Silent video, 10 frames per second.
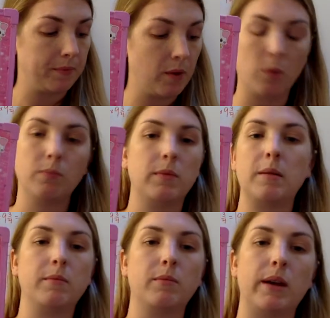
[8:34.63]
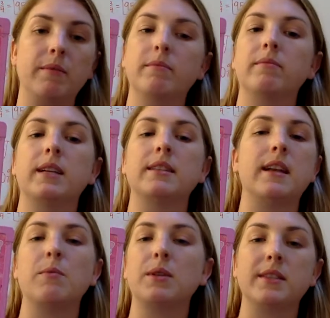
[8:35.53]
oh, wait, that's
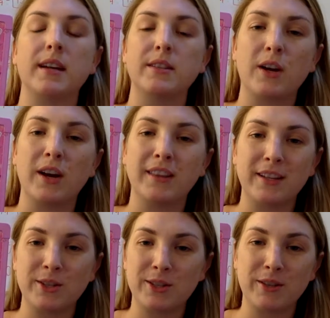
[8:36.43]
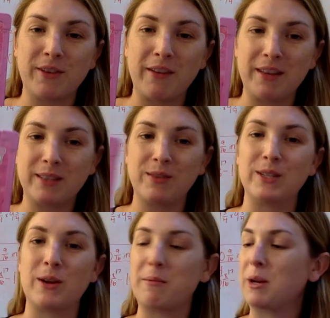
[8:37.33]
not one side, sorry, that's just the 5/8 feet.
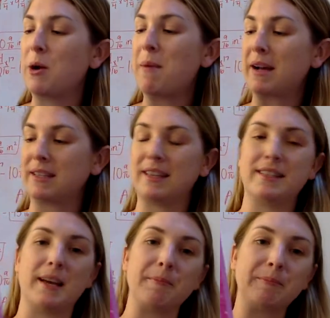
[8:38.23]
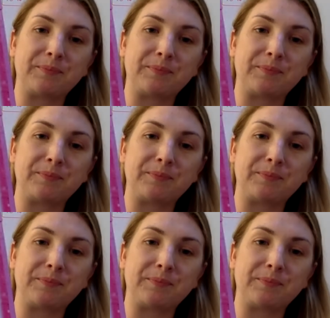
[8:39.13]
So I'm gonna go back to this side.